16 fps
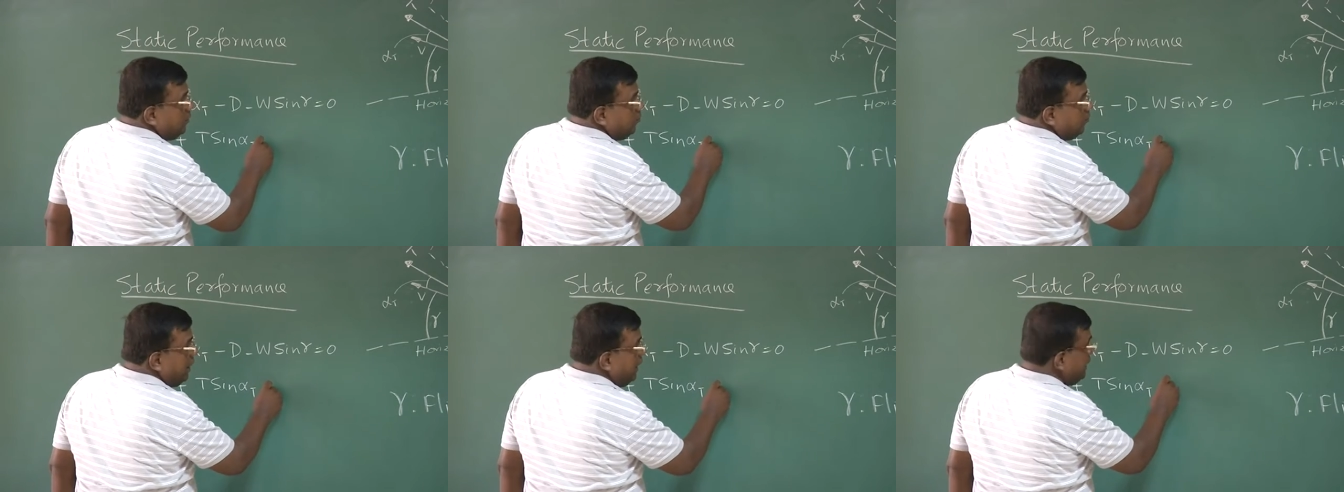
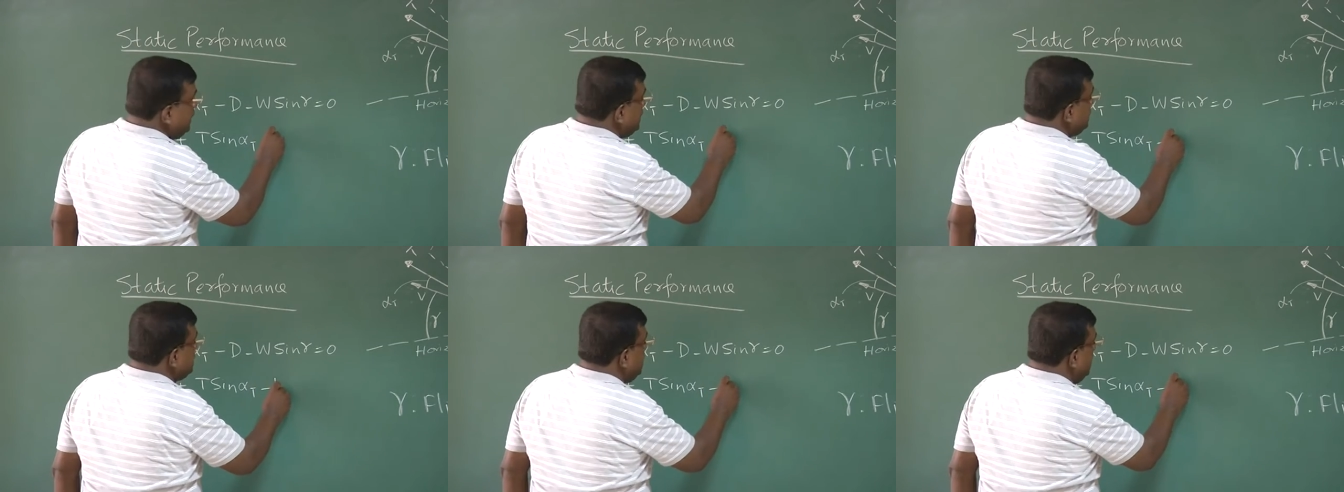
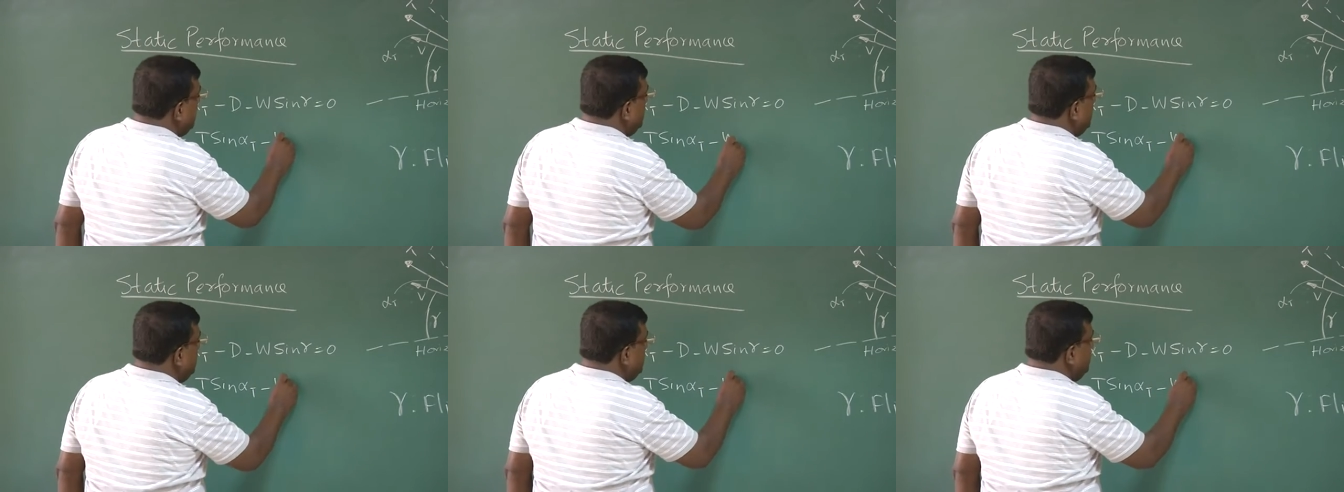minus
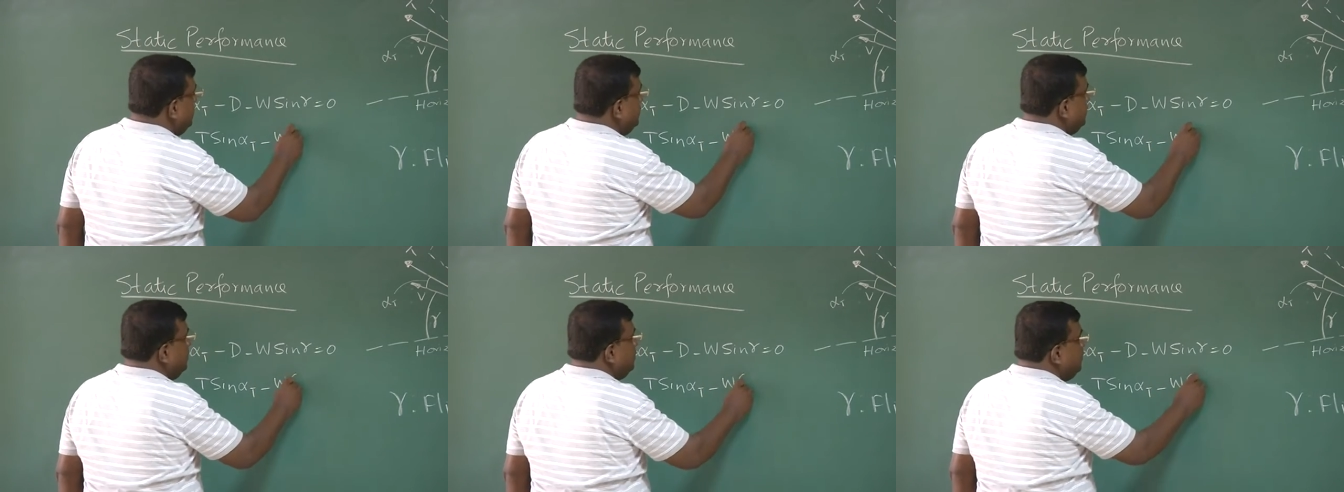w
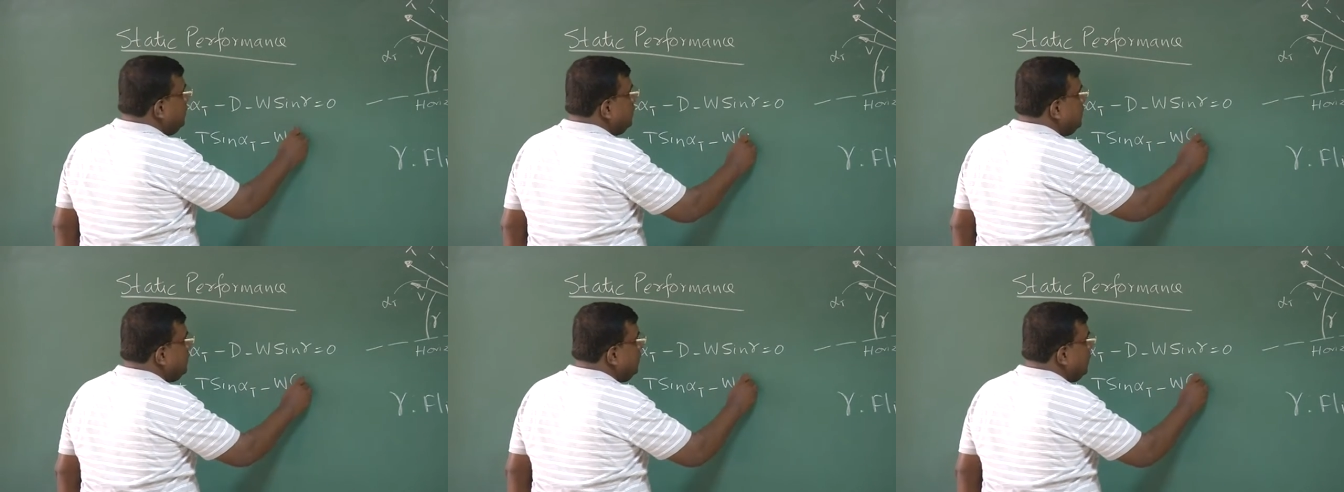
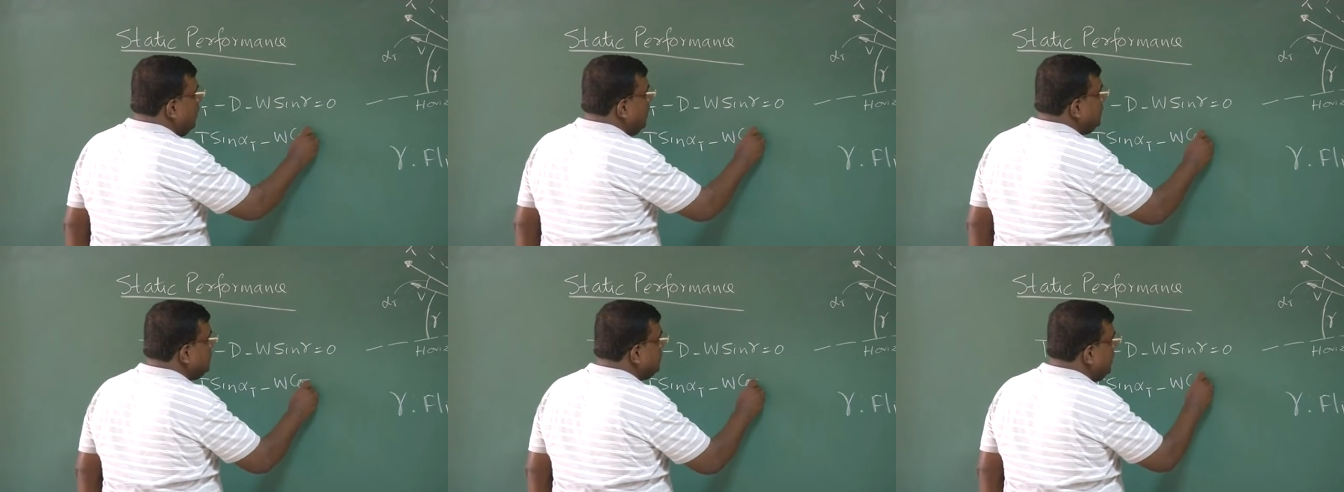
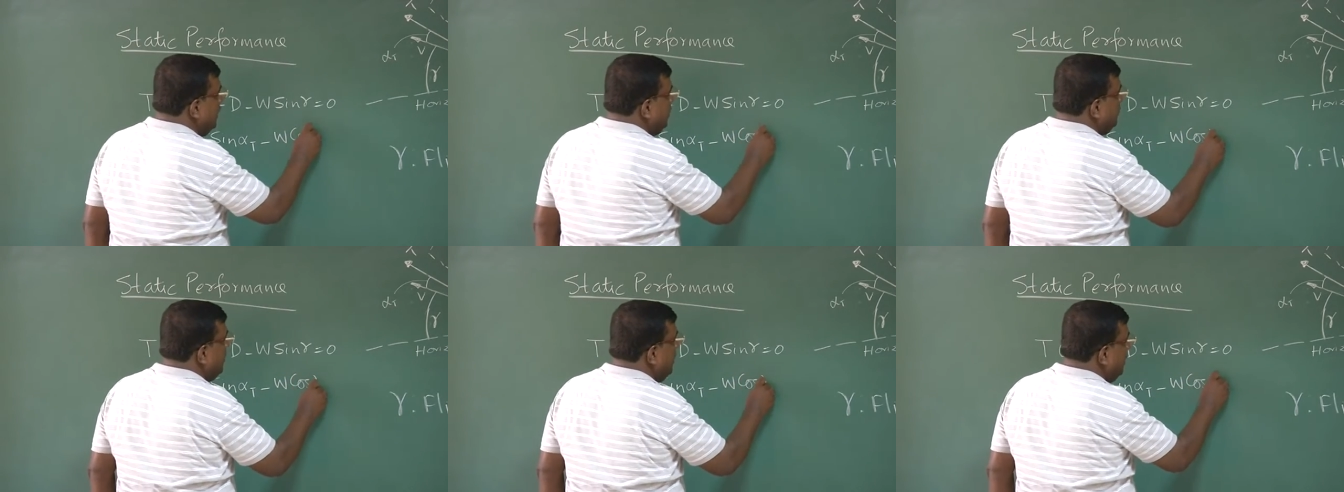cos
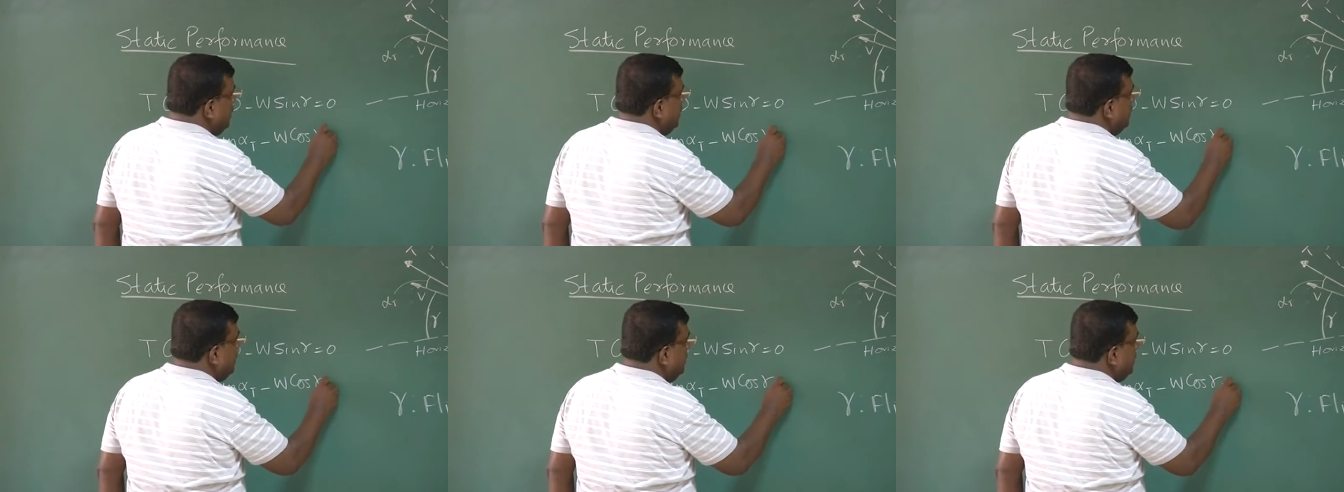gamma
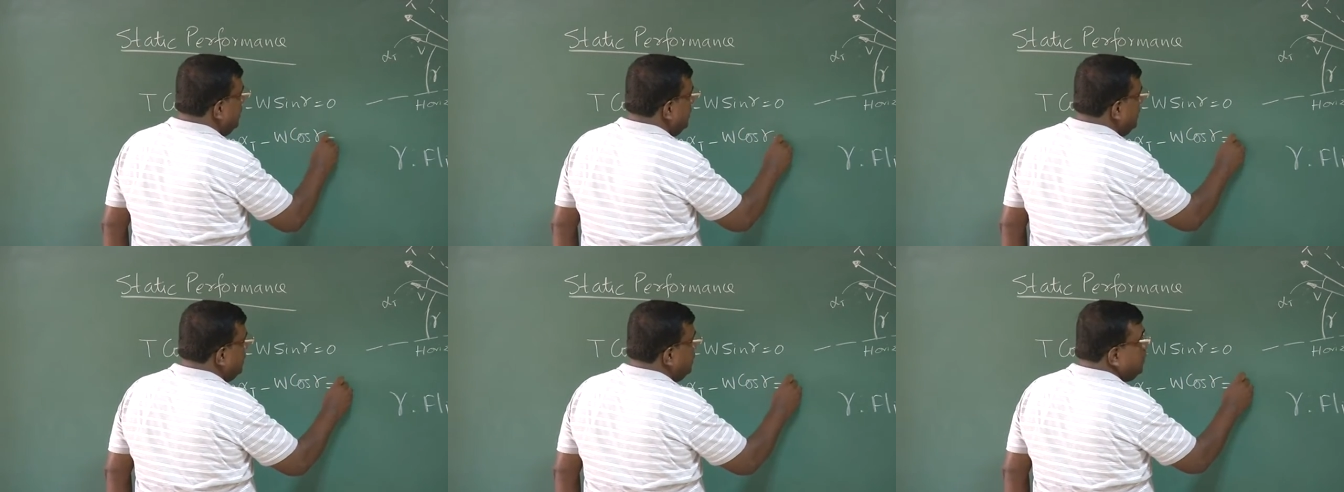
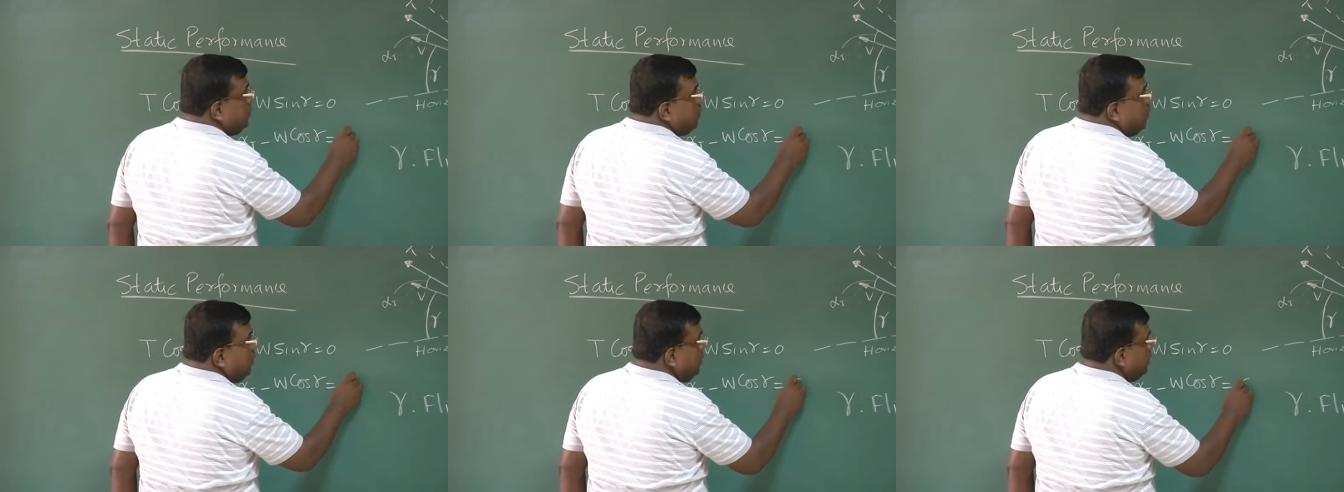
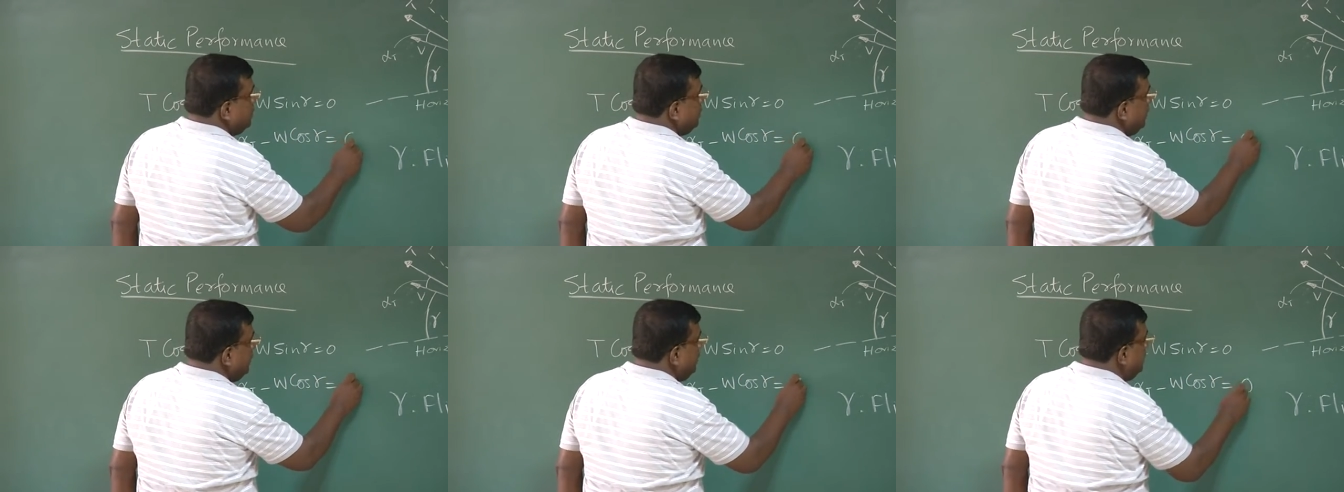equal to
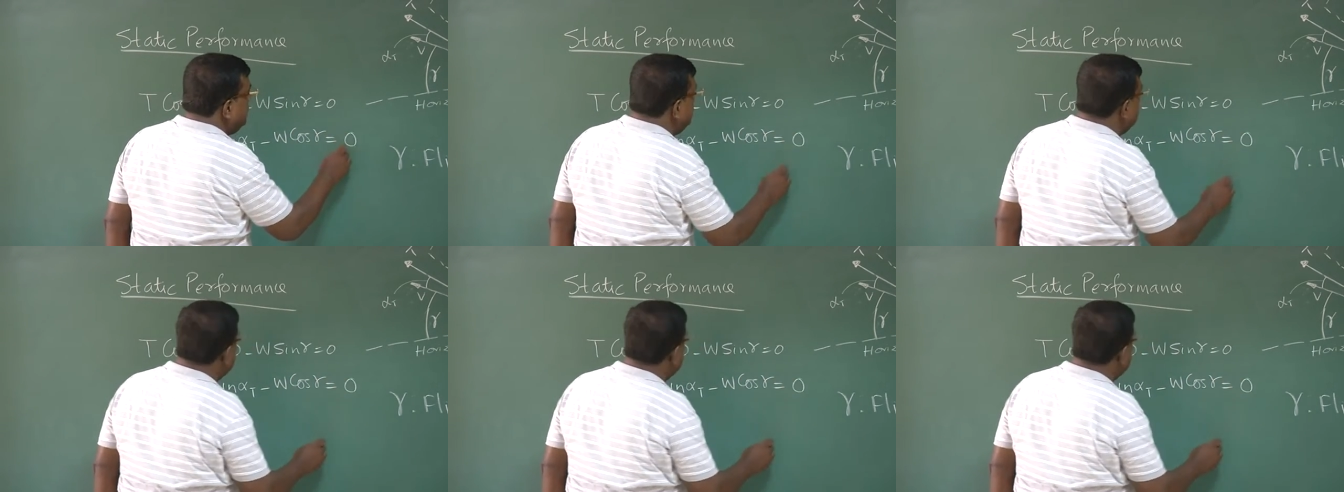0.